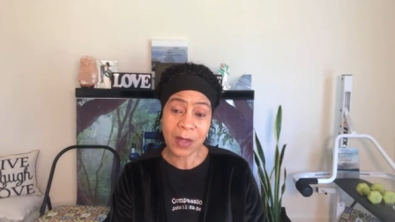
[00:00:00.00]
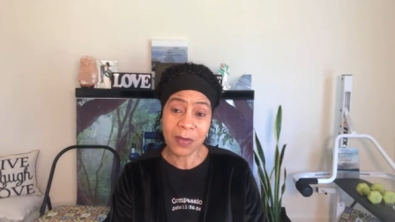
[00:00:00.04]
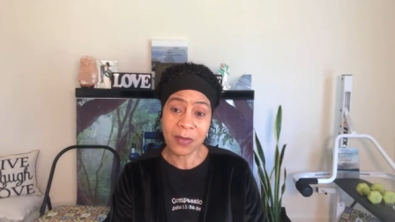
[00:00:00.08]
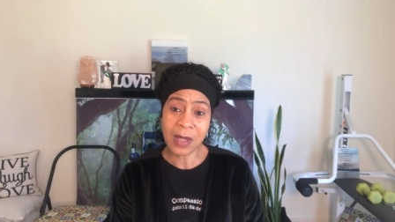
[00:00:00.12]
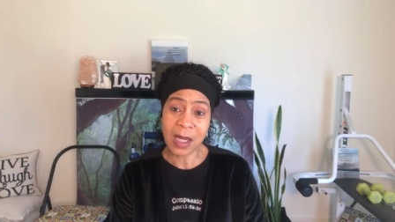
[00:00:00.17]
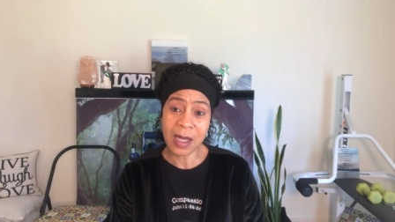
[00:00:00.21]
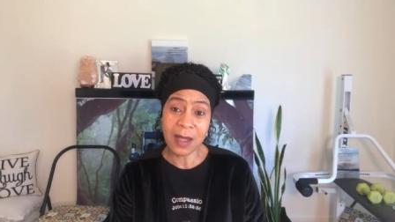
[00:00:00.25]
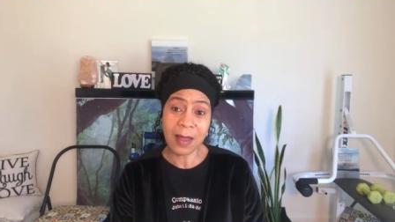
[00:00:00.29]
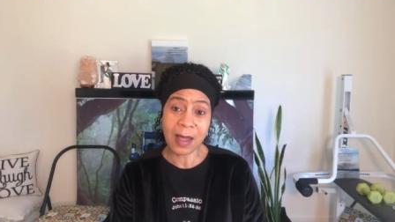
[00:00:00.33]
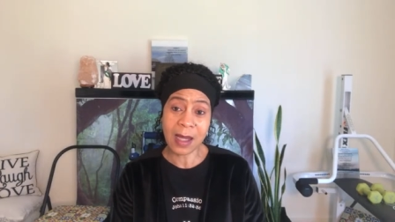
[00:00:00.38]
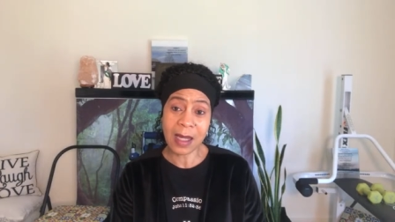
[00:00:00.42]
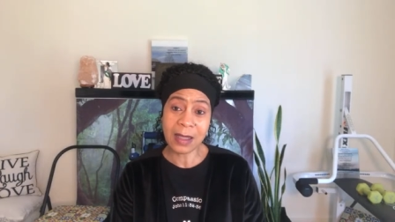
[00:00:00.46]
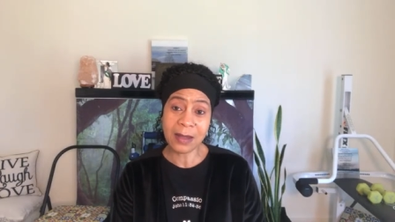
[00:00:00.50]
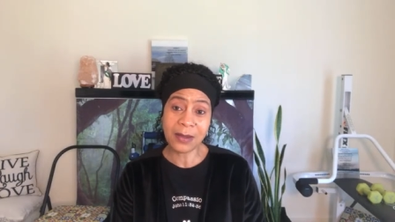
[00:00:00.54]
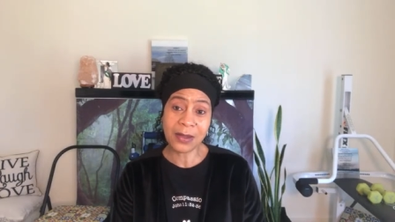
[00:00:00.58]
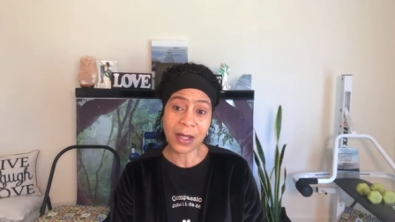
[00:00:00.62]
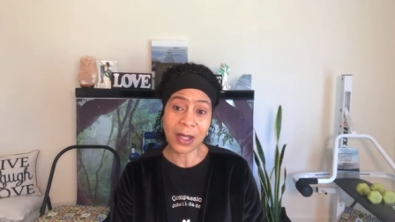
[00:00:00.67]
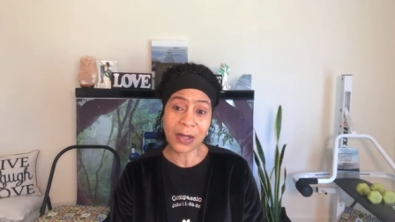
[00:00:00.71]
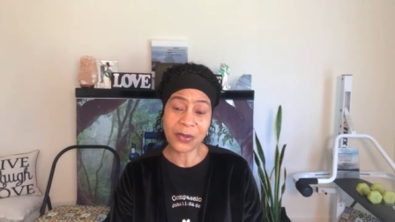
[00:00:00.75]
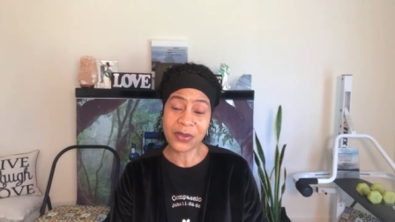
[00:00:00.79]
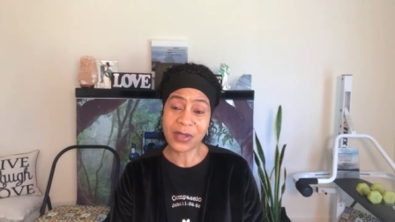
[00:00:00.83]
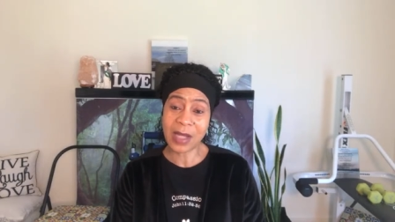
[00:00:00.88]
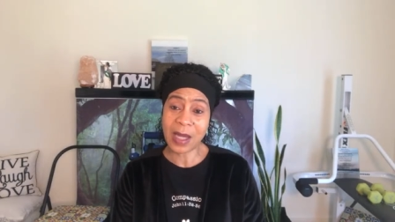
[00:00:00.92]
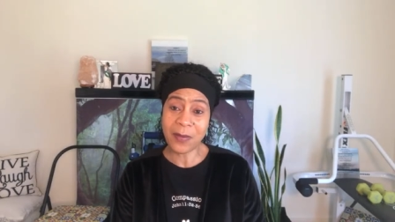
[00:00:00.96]
daylight
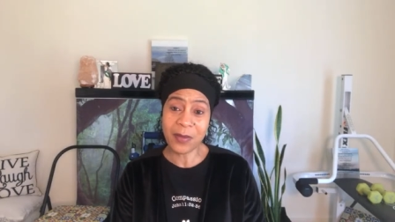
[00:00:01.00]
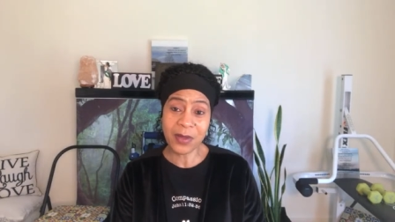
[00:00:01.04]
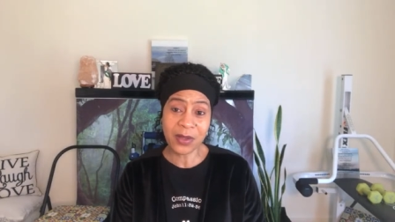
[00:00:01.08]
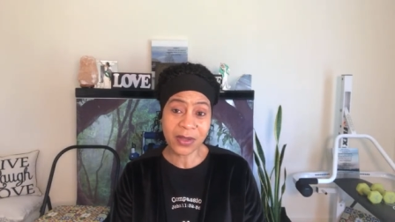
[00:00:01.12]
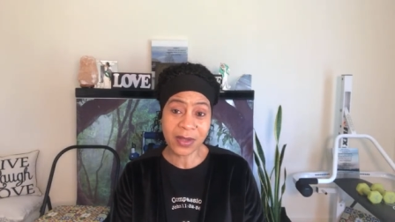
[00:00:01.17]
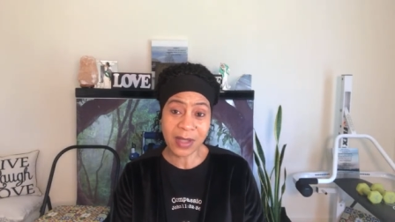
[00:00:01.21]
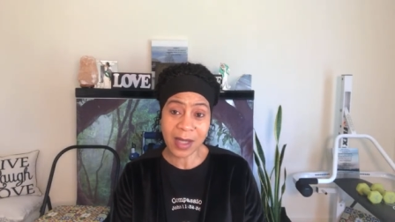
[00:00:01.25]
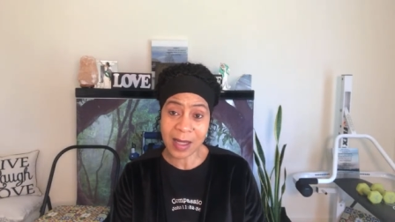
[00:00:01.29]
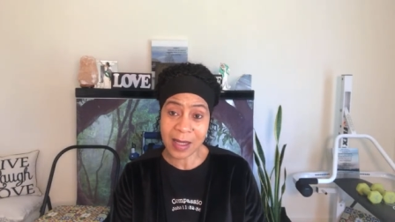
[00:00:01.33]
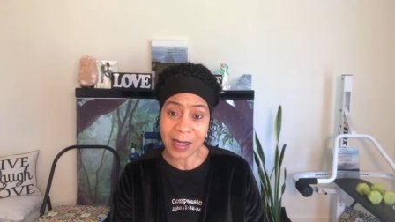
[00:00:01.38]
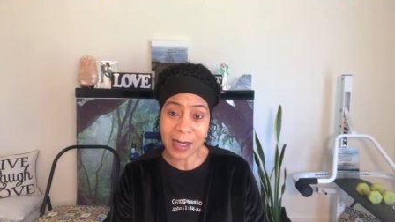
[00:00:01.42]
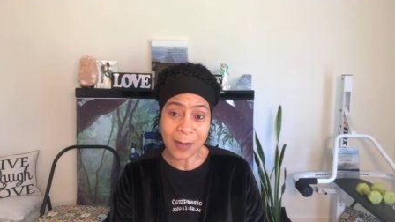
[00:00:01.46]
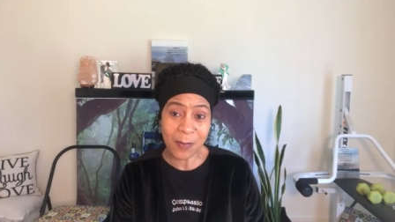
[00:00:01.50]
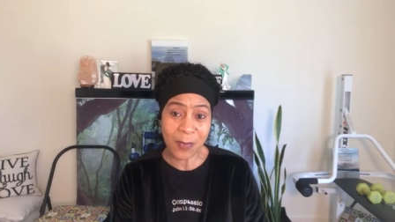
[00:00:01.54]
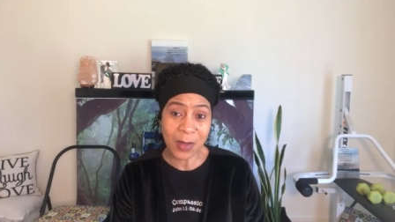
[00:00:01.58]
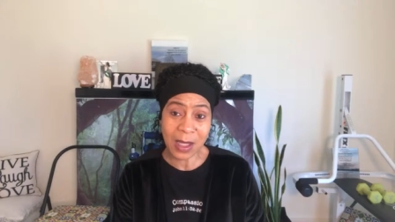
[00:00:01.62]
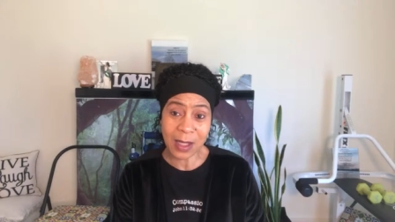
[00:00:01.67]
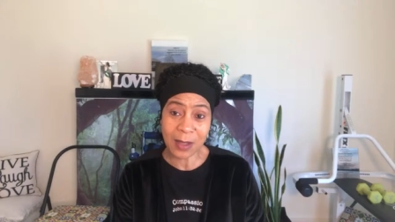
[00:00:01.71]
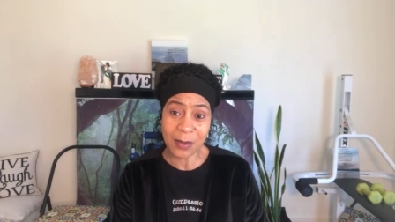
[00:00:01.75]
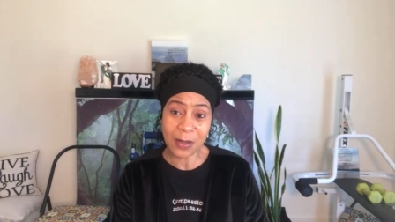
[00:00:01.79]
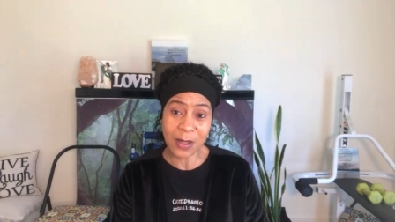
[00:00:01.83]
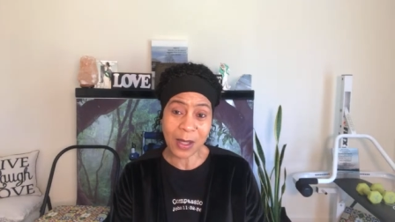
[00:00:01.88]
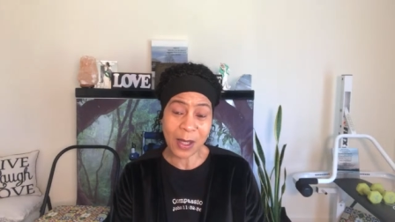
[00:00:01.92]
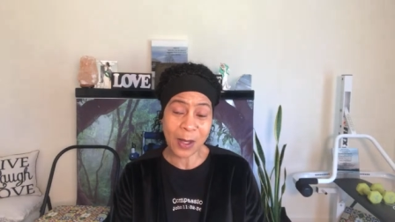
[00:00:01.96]
savings time
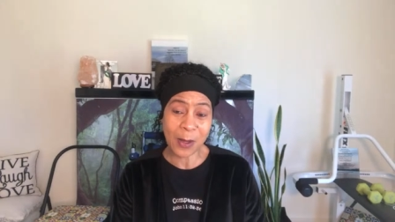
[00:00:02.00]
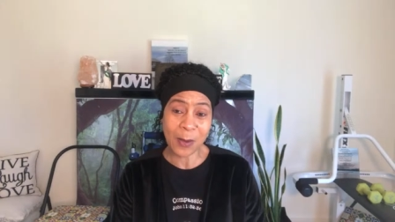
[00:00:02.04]
that,